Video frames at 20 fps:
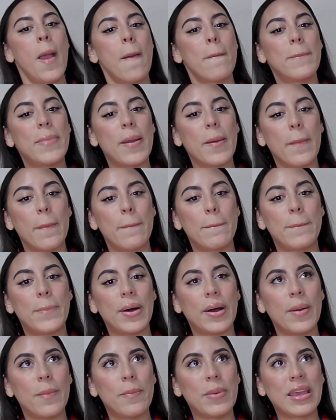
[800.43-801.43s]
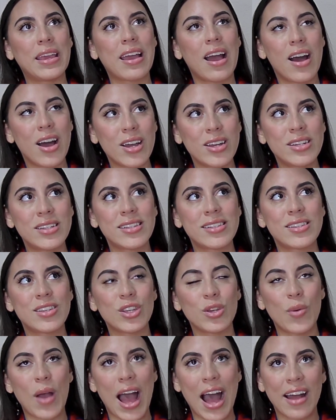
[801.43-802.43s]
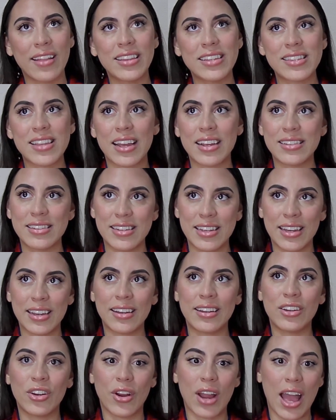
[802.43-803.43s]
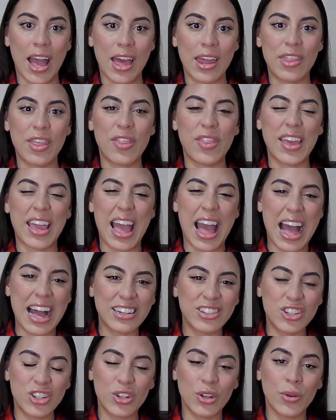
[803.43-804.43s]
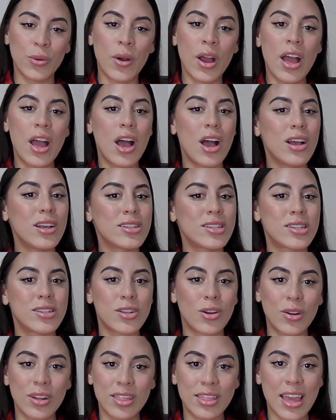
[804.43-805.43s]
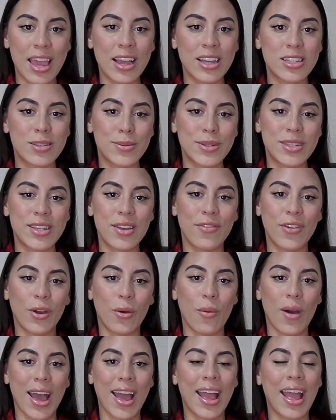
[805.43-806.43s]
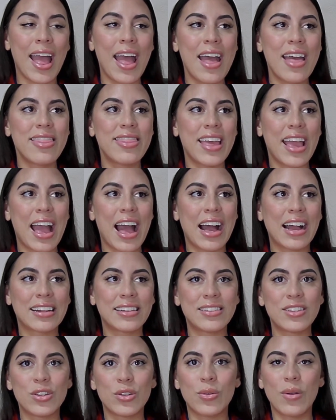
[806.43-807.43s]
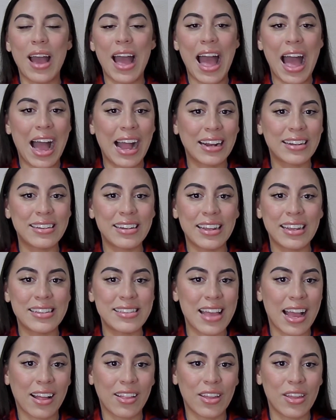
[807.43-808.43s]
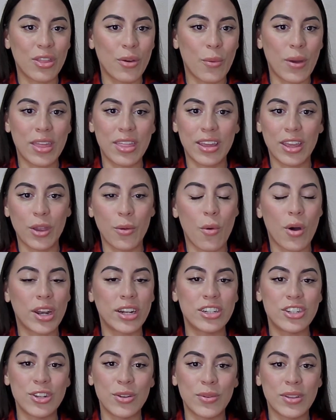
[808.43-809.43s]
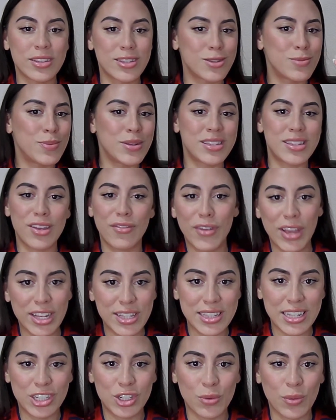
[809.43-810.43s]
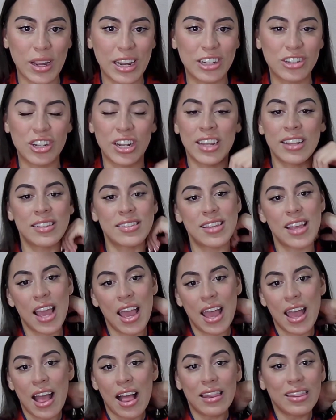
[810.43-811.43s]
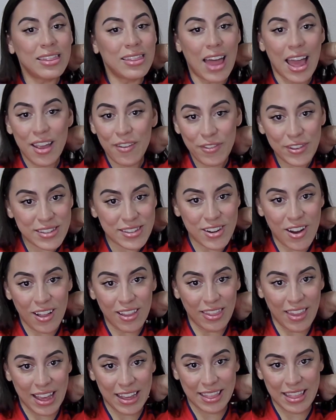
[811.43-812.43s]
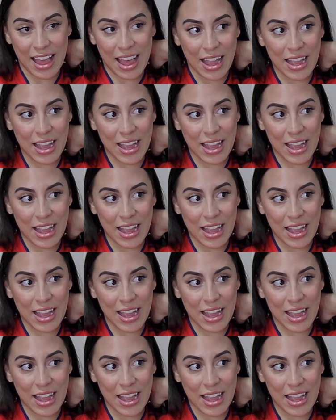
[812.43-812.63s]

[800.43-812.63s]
But, but because you had this idea in your head that they had to do a certain thing a specific way, they had to act exactly the way that you wanted to in specific situations, life is not like that.